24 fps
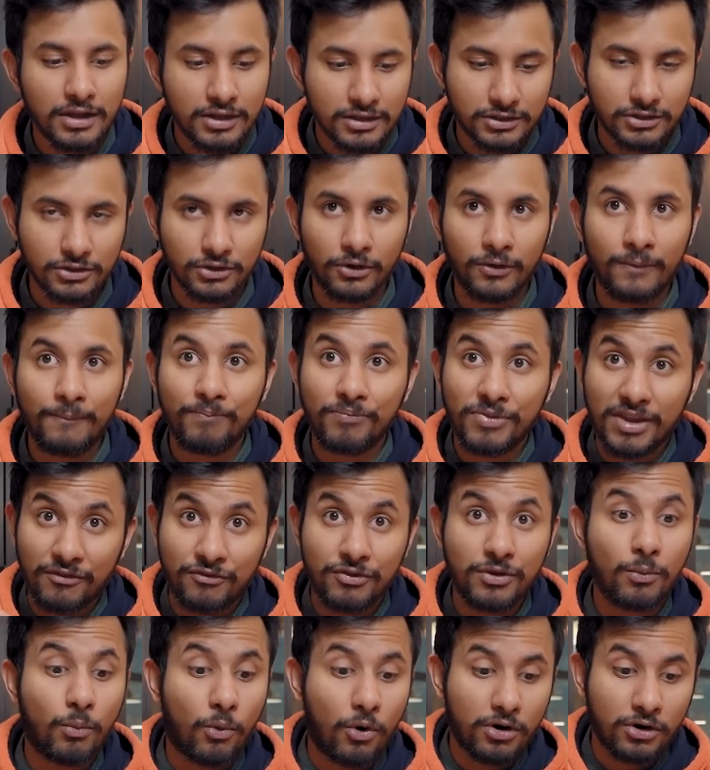So
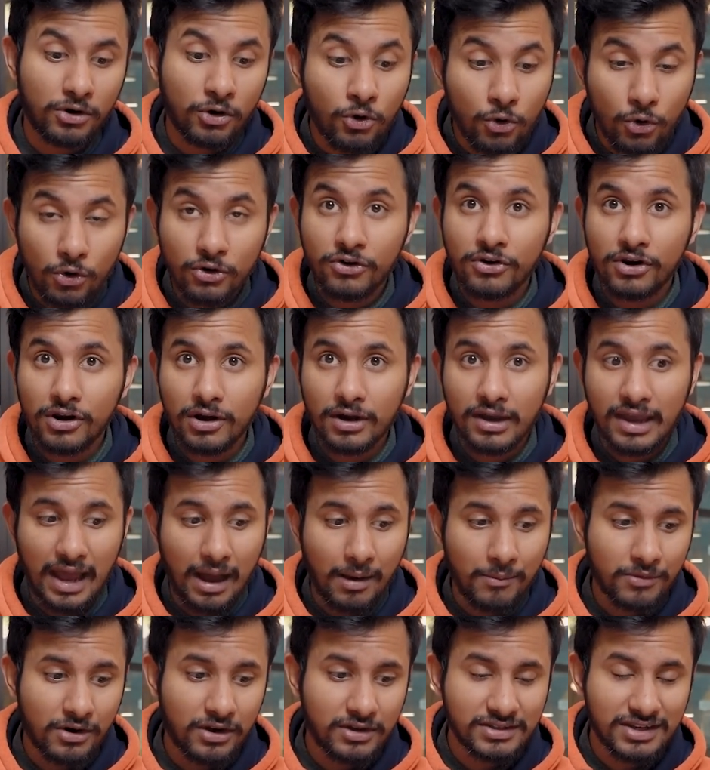if you want good rear
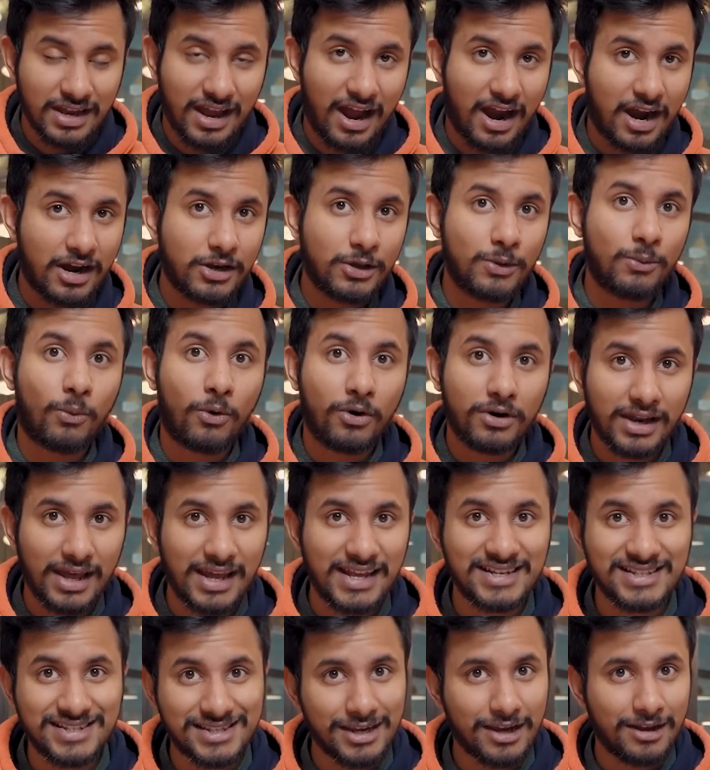cameras and you want
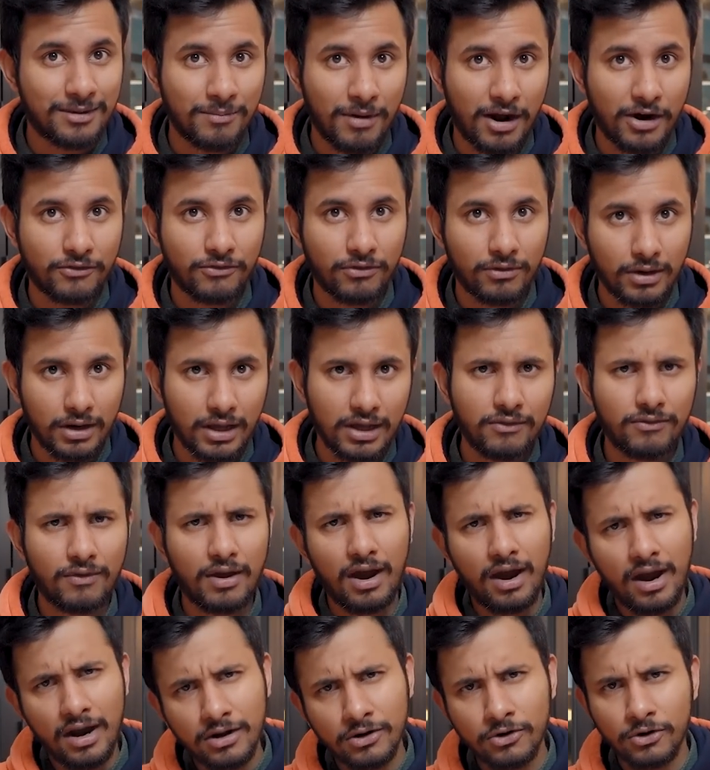insane battery life
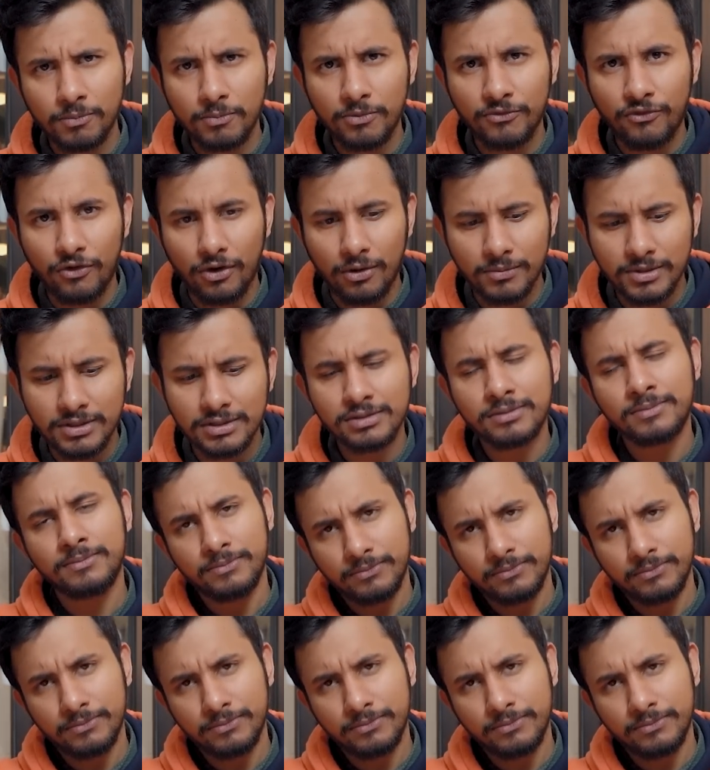and good performance,